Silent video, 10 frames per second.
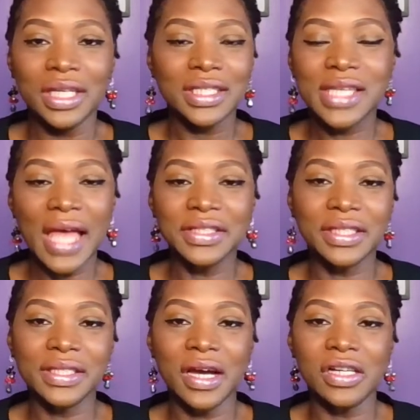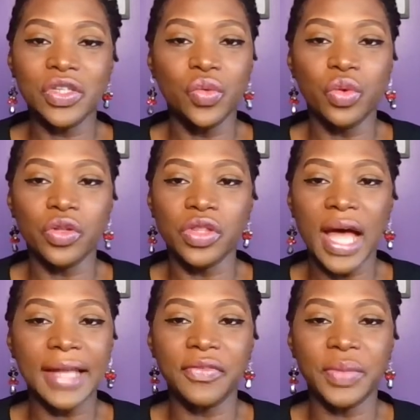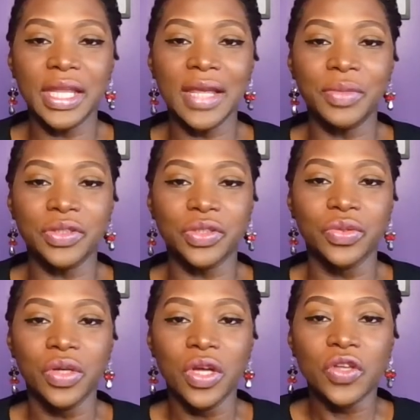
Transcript: chances are you would not have been able to.